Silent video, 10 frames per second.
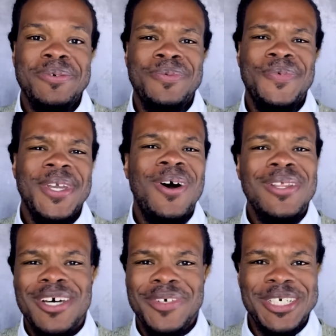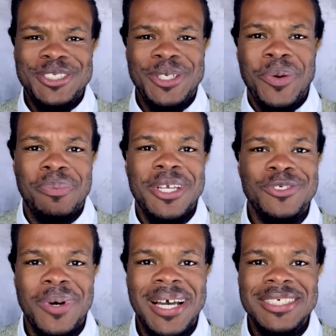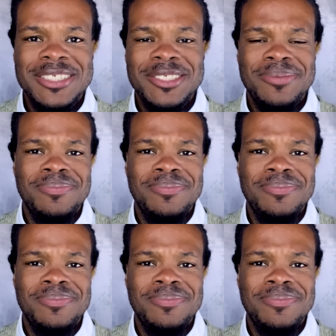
We all love a good show to binge watch.